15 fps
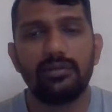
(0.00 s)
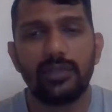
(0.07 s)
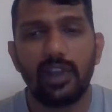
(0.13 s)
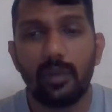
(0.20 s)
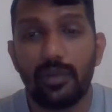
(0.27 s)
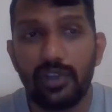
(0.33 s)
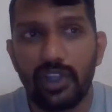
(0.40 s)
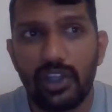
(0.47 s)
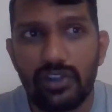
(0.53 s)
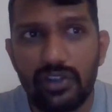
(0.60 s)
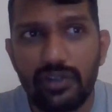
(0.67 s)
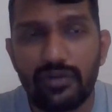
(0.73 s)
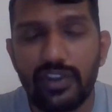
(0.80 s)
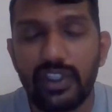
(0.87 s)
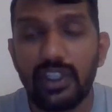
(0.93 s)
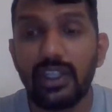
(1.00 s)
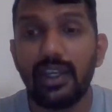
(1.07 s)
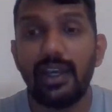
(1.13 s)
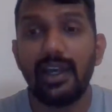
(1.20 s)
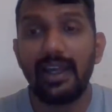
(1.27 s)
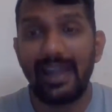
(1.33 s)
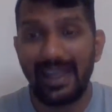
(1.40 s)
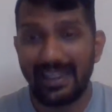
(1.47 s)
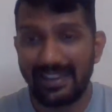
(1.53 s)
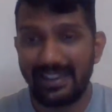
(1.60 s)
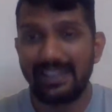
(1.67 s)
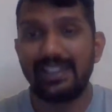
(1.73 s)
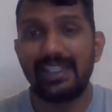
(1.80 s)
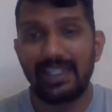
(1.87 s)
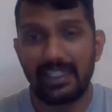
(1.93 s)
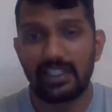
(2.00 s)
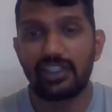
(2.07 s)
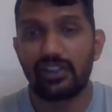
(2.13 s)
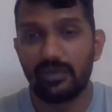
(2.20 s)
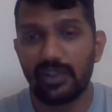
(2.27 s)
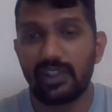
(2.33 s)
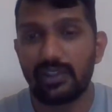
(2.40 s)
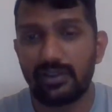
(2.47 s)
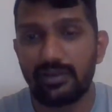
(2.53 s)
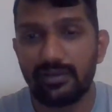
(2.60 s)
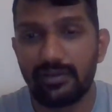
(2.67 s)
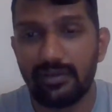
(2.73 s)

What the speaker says: communication with the existing customers.